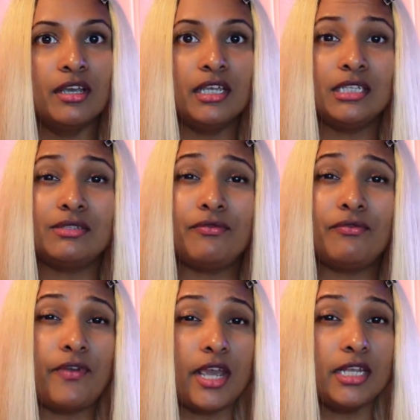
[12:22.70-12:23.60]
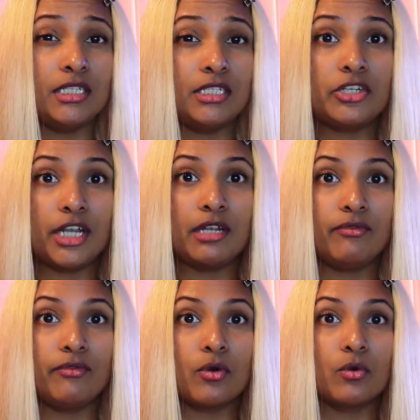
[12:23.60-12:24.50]
He's very
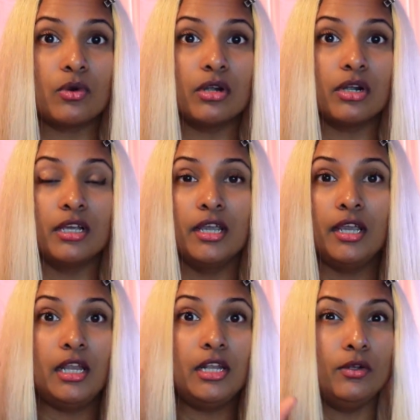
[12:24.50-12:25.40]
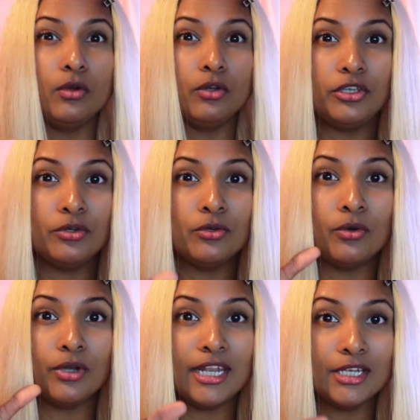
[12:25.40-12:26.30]
straightforward. He look
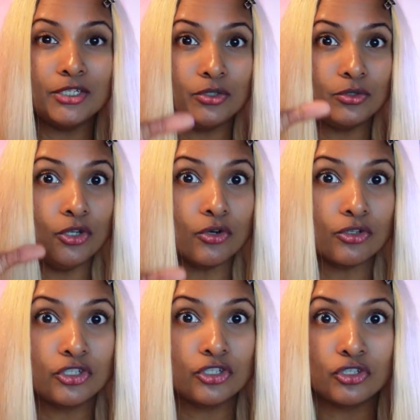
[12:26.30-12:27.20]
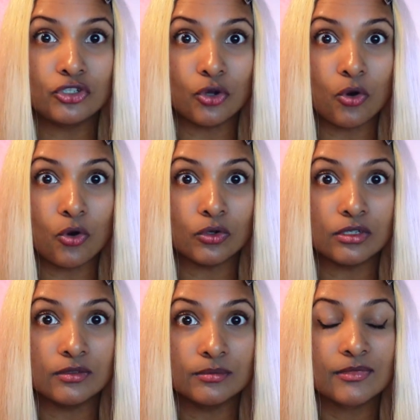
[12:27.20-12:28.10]
you into your soul
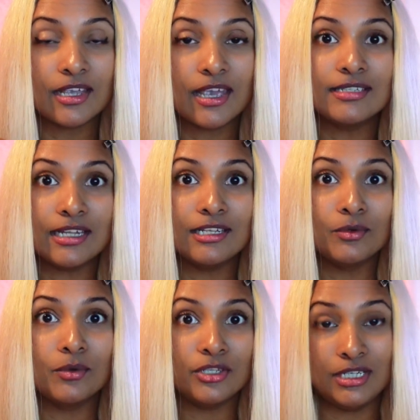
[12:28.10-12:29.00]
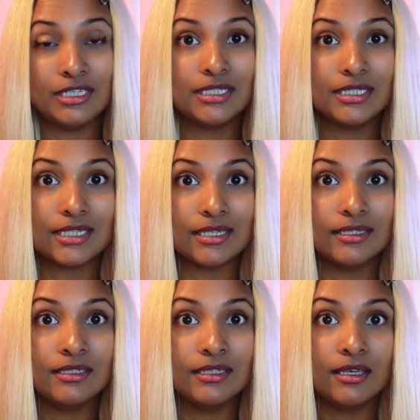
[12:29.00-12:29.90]
and tell you what you need to
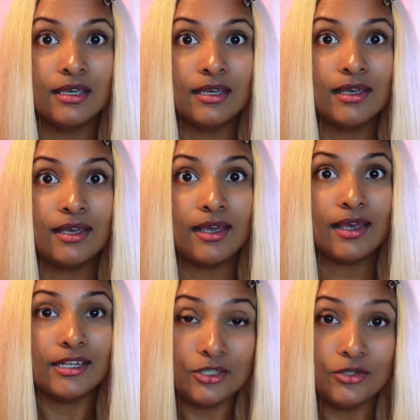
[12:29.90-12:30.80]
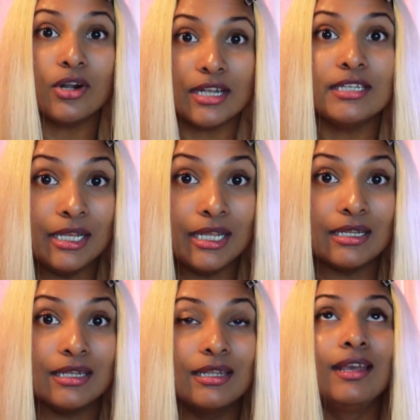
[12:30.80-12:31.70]
sing, and you're intimidated.